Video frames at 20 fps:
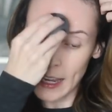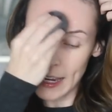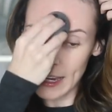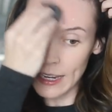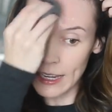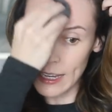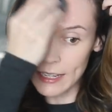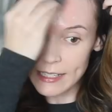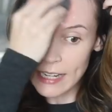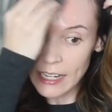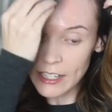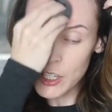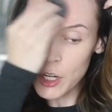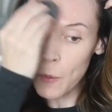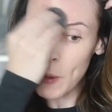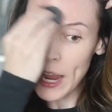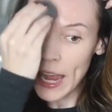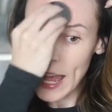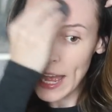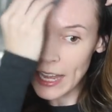And, you
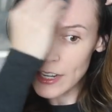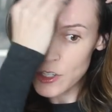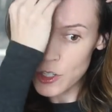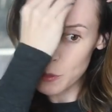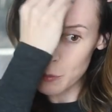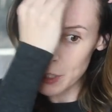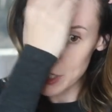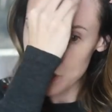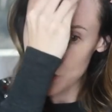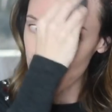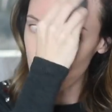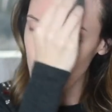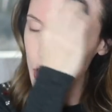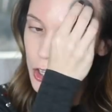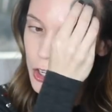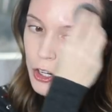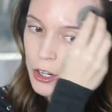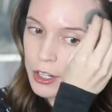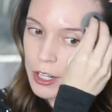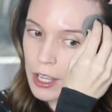know, I had to
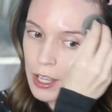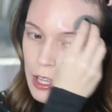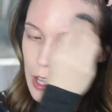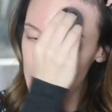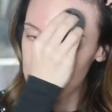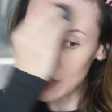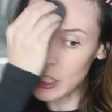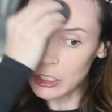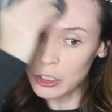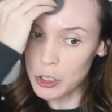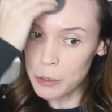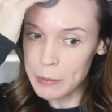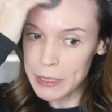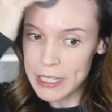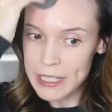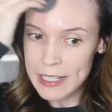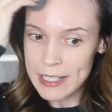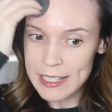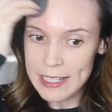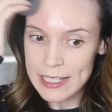return the
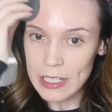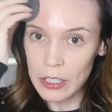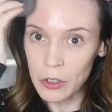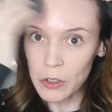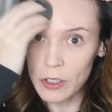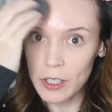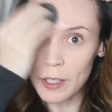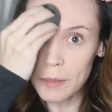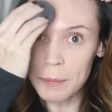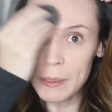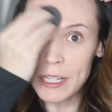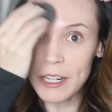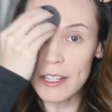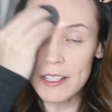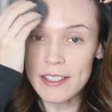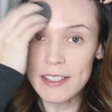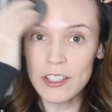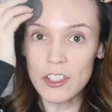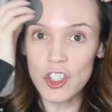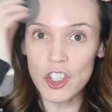Luminous Silk
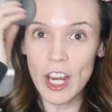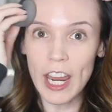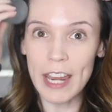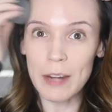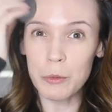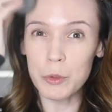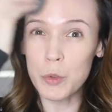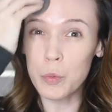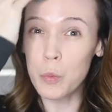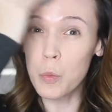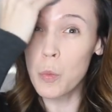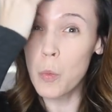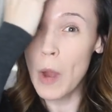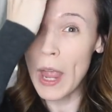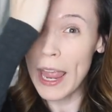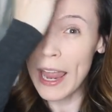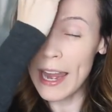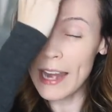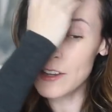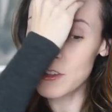because the shade was
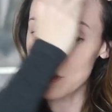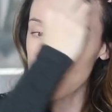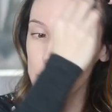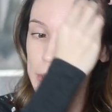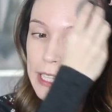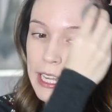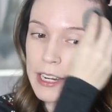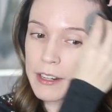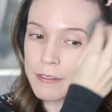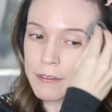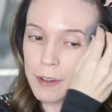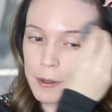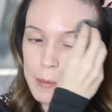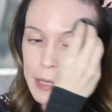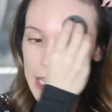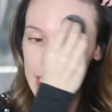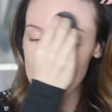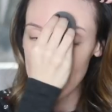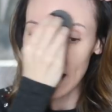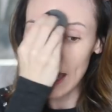way too light for
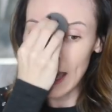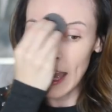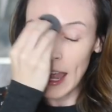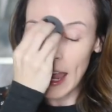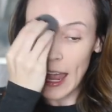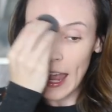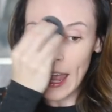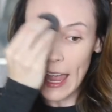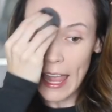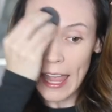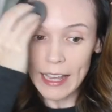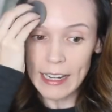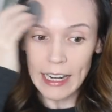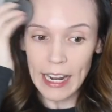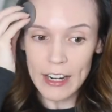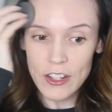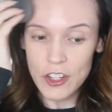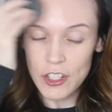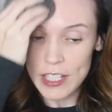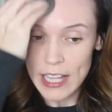me, and
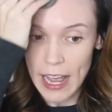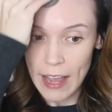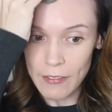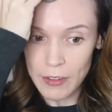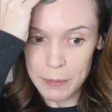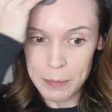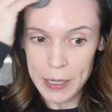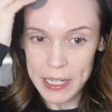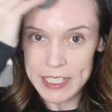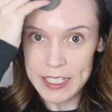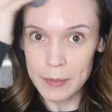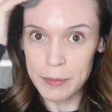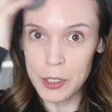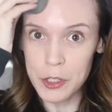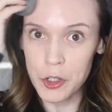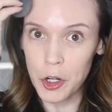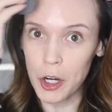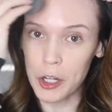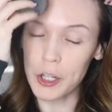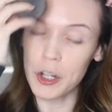I just haven't picked up the
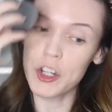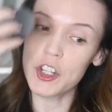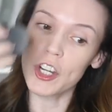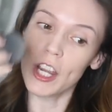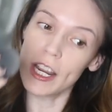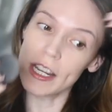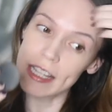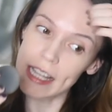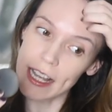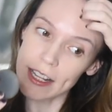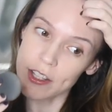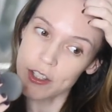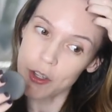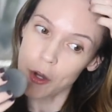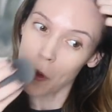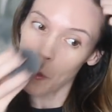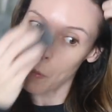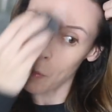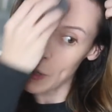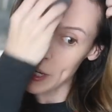darker shade yet.
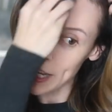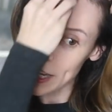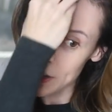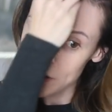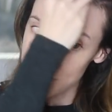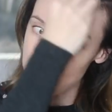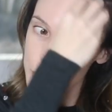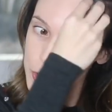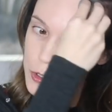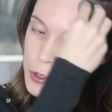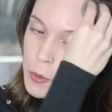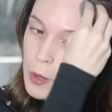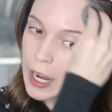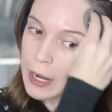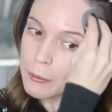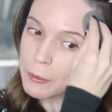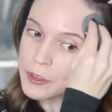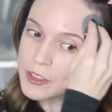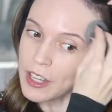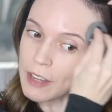So when I do,
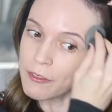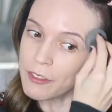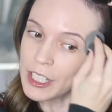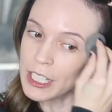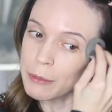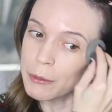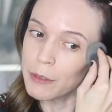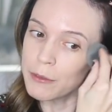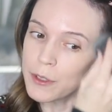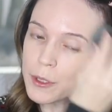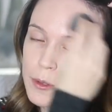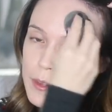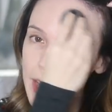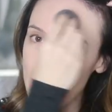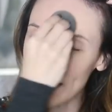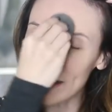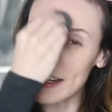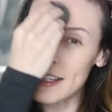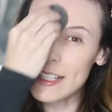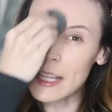I will definitely review
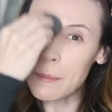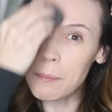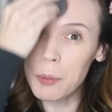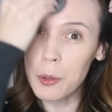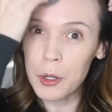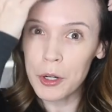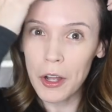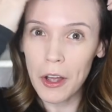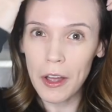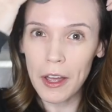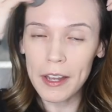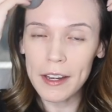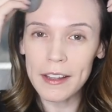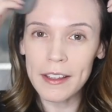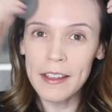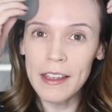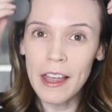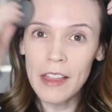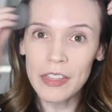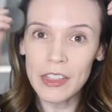that, because I put on
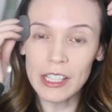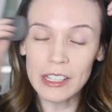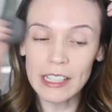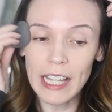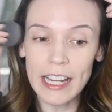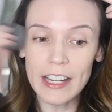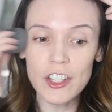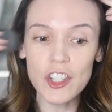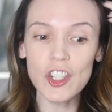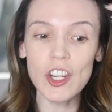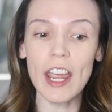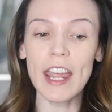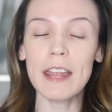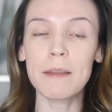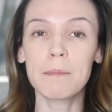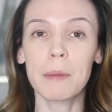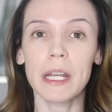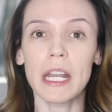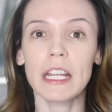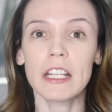the light
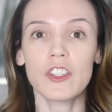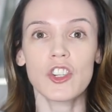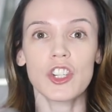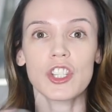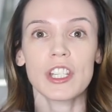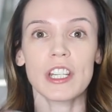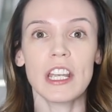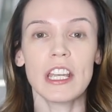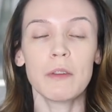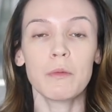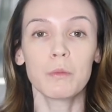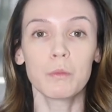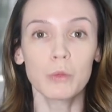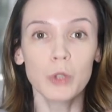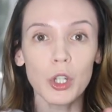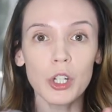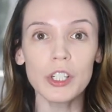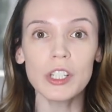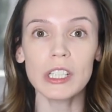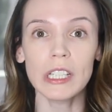shade, but it just, it
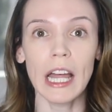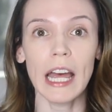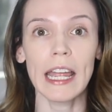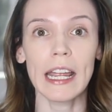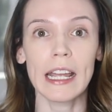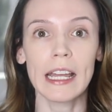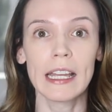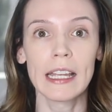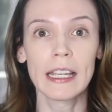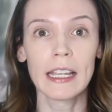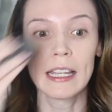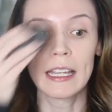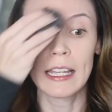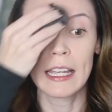looked like